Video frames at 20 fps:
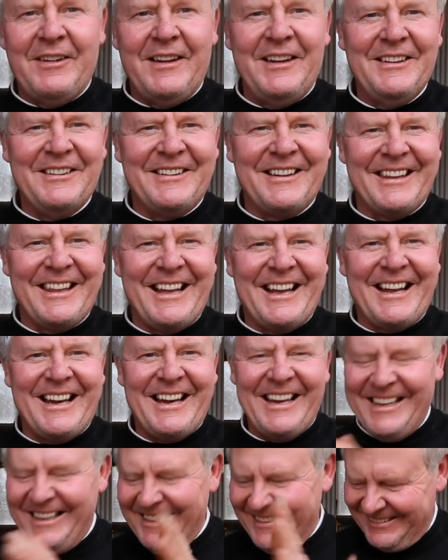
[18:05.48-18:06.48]
Look at
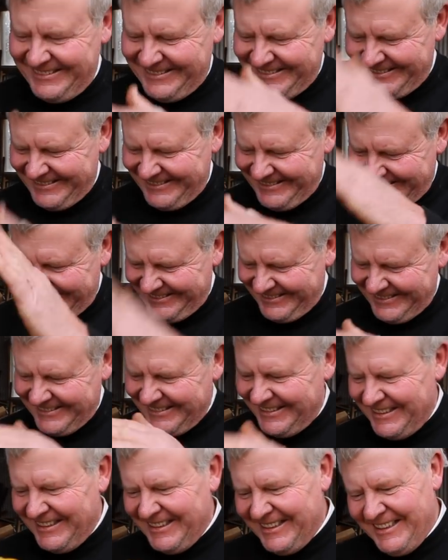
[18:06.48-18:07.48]
that, eh?
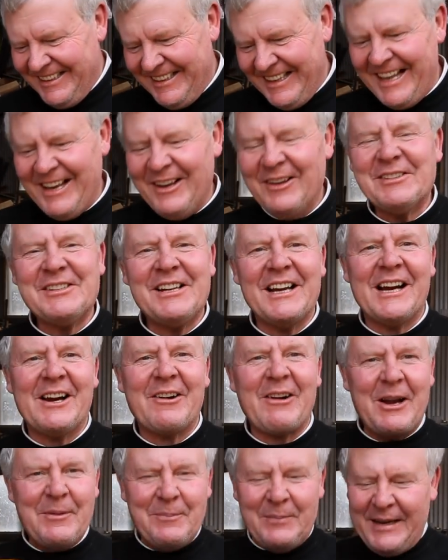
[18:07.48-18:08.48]
Oh, looks like a
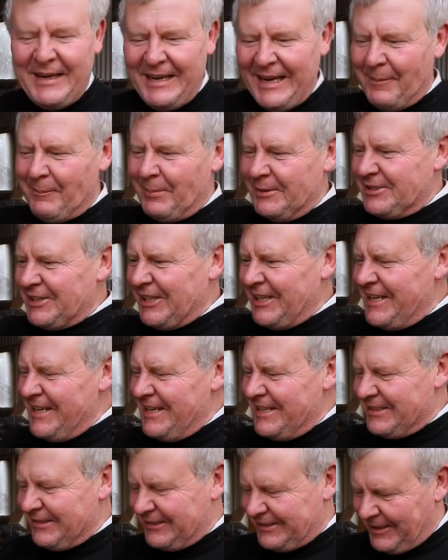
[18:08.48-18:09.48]
great big lump of
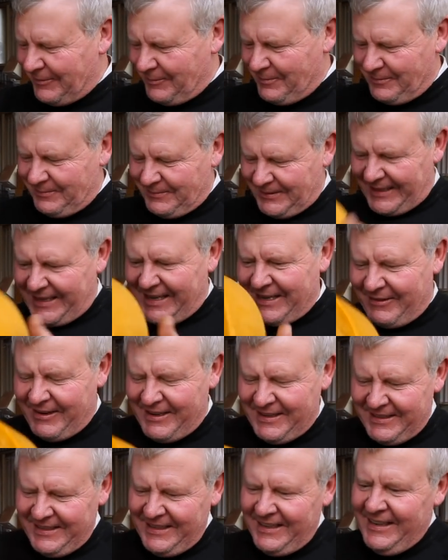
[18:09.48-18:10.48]
cheese or something. But
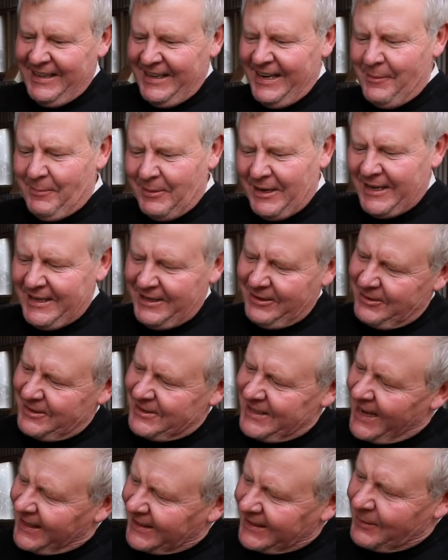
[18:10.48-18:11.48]
anyway, how bloody good's
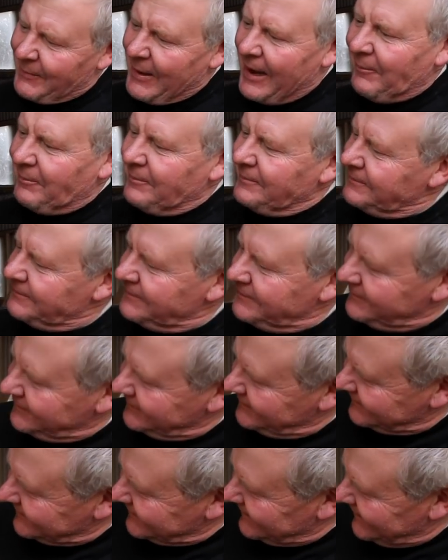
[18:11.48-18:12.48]
that come up?
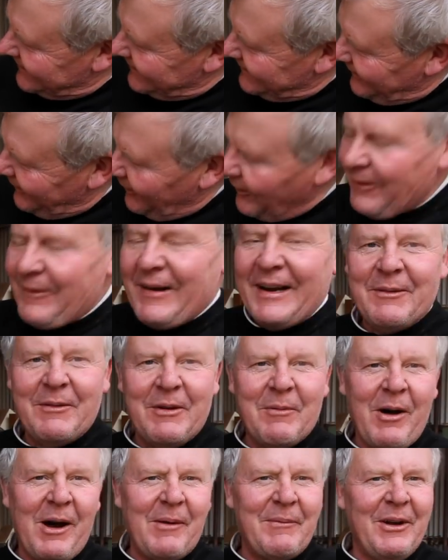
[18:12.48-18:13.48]
I reckon
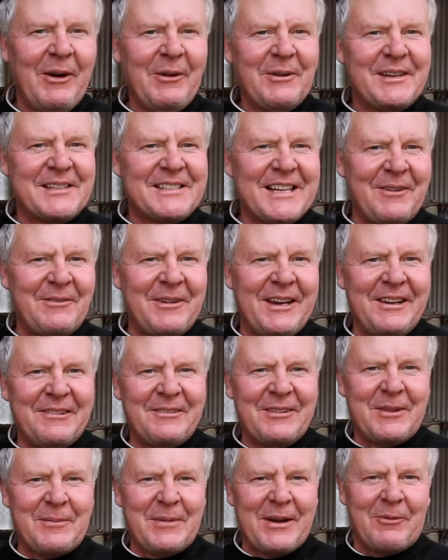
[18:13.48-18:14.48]
we might be onto something here
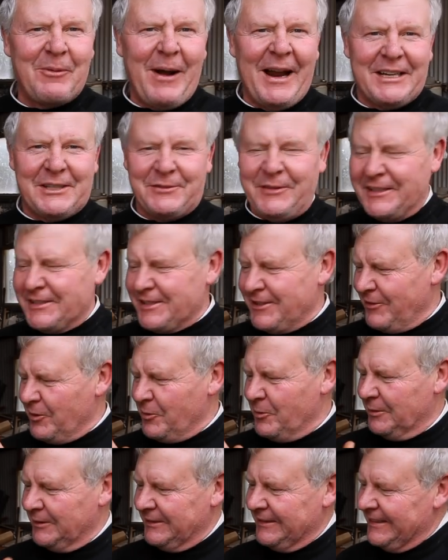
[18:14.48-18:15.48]
with a bit of wax
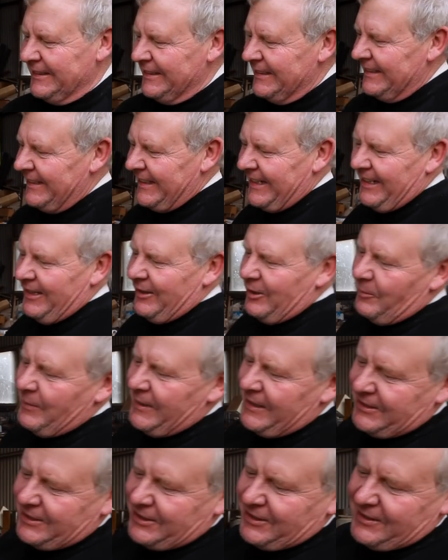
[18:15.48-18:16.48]
festival and a little
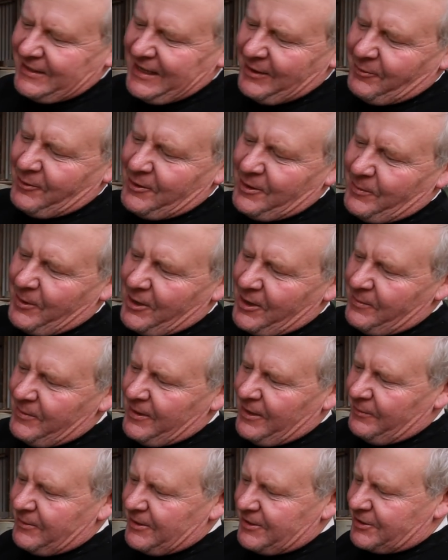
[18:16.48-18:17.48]
bit of stuff on the bottom
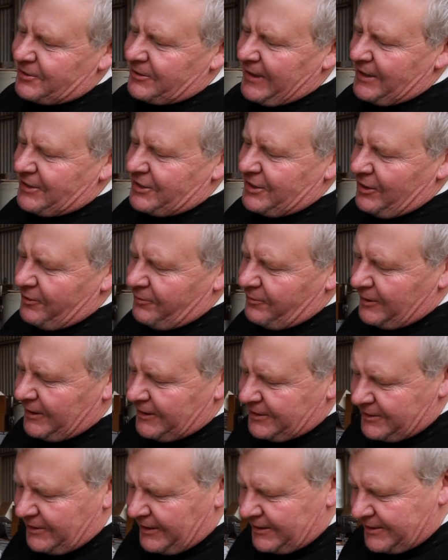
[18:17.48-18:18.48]
that I'm just scratching off while
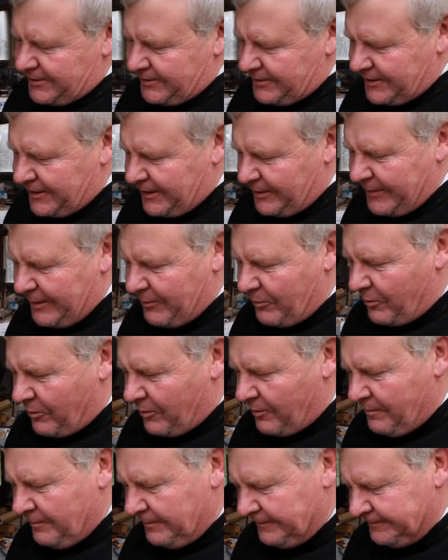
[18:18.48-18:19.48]
it's nice and still a bit
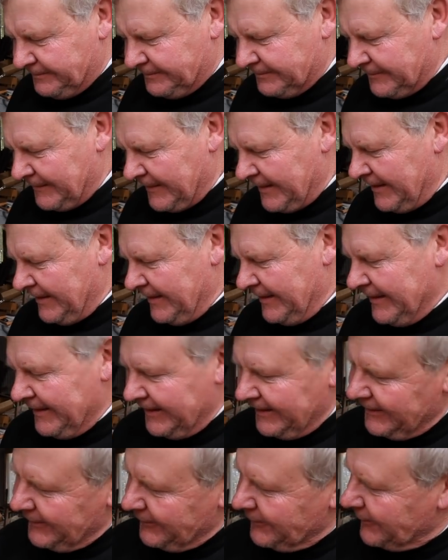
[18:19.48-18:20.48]
warm.
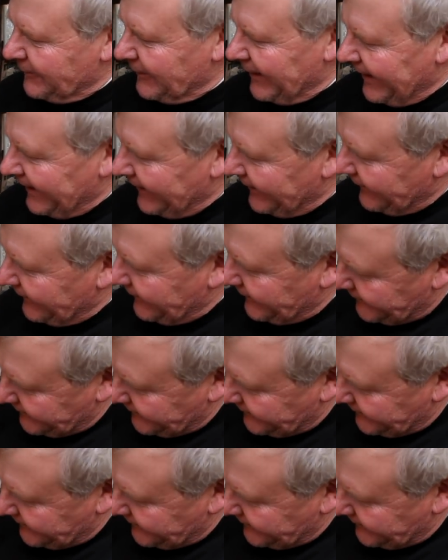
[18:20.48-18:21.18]
Well,